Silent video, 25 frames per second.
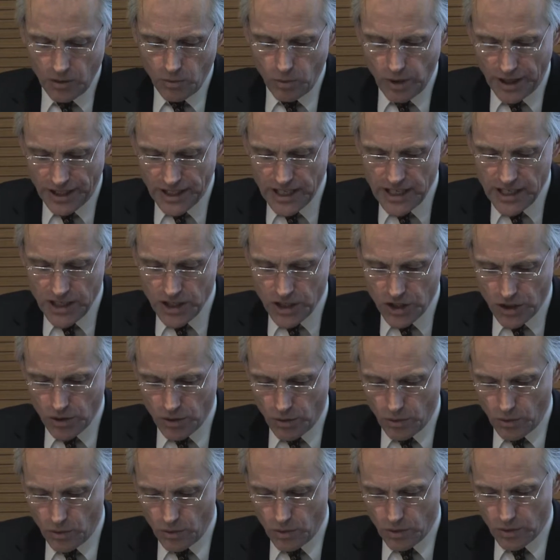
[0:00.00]
We're keen
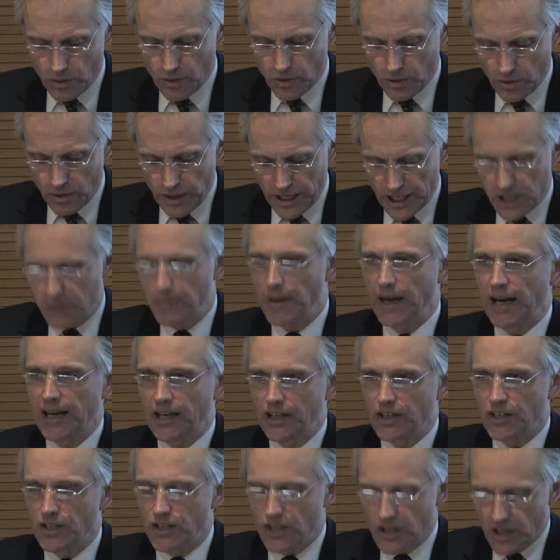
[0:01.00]
to
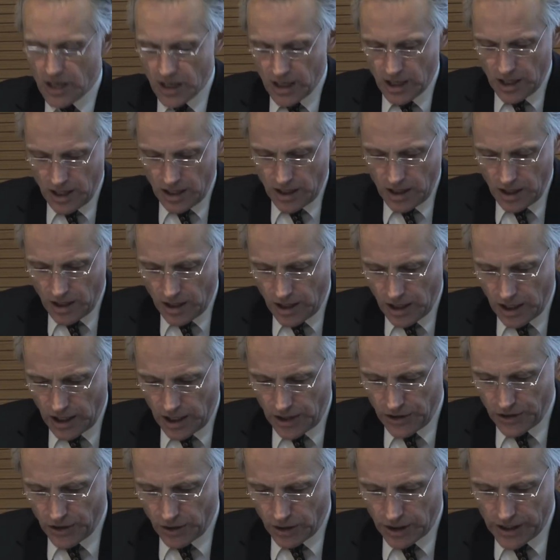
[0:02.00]
expand
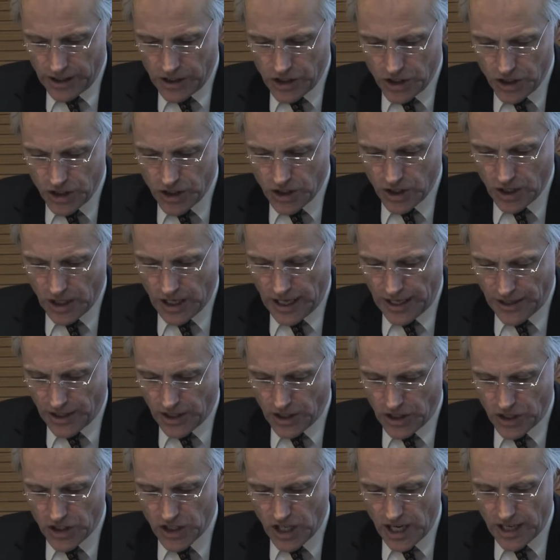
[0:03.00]
our knowledge and
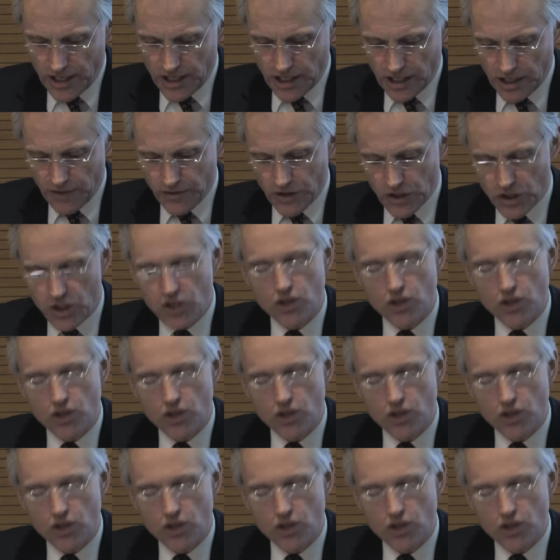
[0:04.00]
understanding of the